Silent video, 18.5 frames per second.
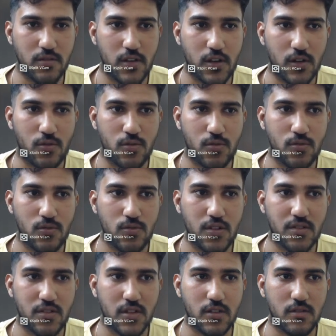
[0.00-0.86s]
We are going to
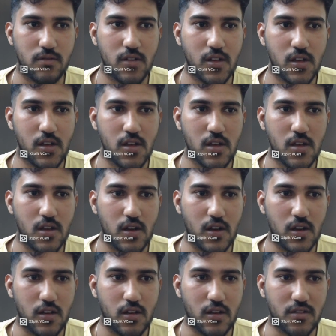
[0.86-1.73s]
receive
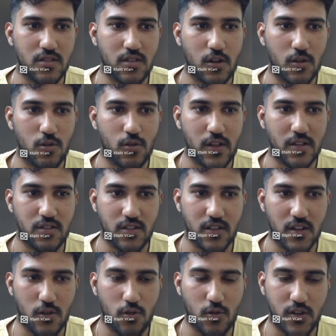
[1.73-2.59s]

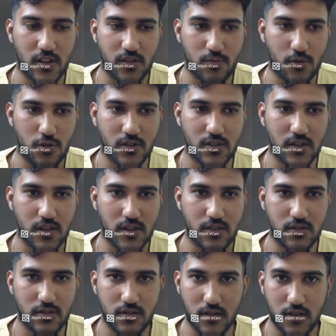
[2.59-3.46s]
hello response
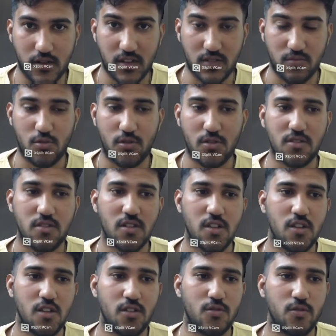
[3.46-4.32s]
as the response.
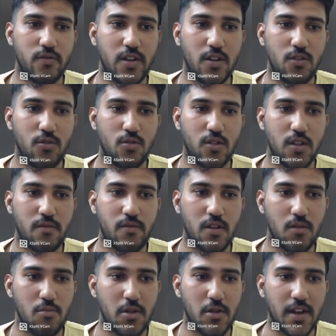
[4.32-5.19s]
So we know that
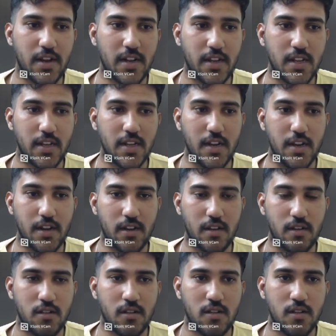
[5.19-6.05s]
we'll be getting a
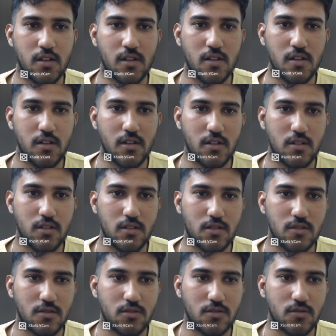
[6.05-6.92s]
greeting.
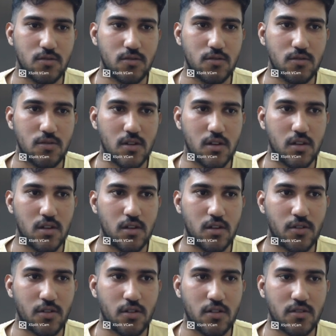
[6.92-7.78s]
So
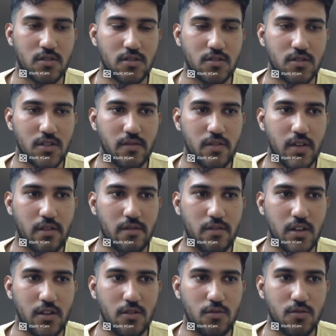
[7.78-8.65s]
you can also see we have
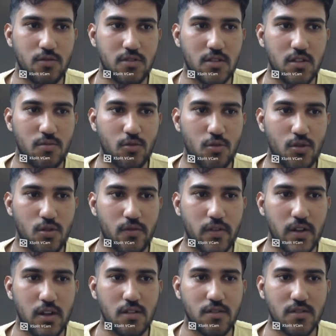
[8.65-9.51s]
reused the proto
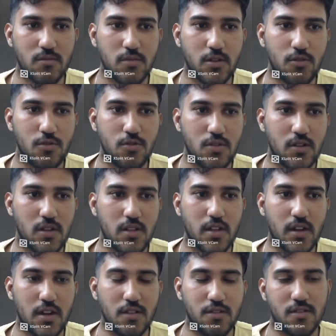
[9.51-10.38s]
files, but usually
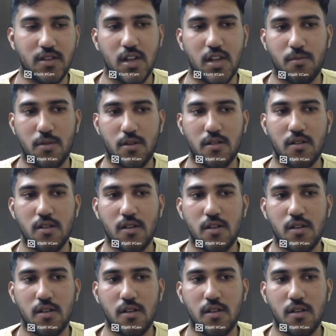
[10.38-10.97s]
that doesn't happen.